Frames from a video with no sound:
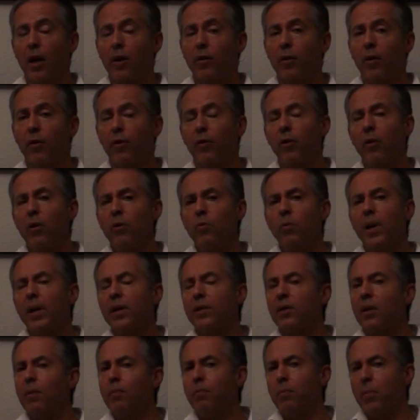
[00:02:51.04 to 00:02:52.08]
The third one
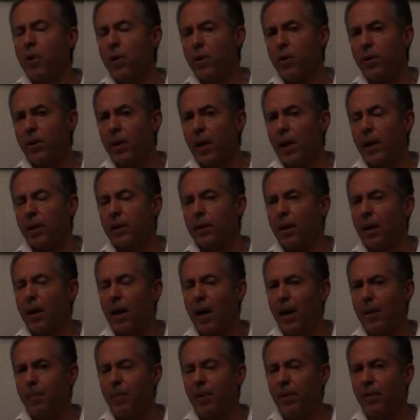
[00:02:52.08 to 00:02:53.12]
is the murder case, the
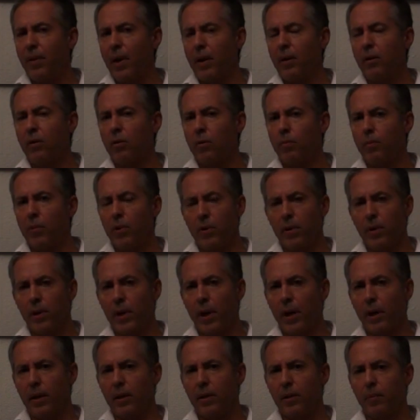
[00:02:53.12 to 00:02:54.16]
hypothetical murder
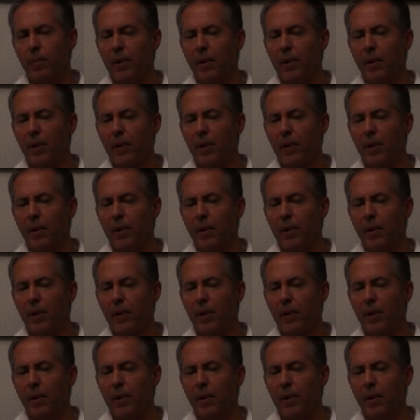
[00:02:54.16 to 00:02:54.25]
case.